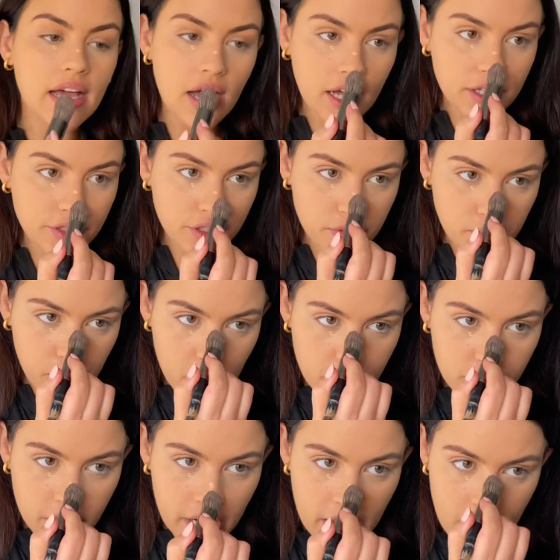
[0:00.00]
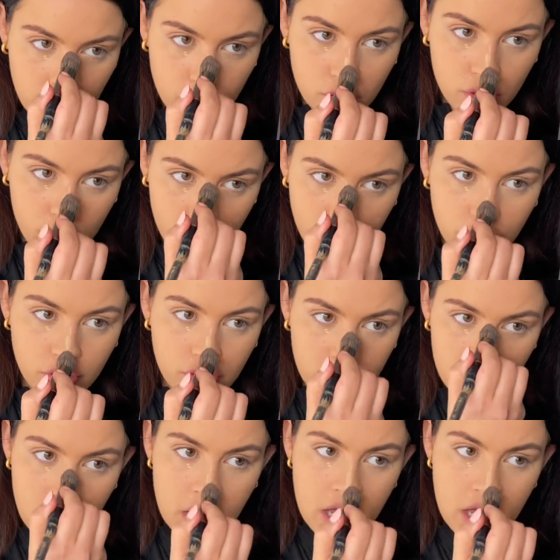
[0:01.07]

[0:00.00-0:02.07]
I just brush that out too, just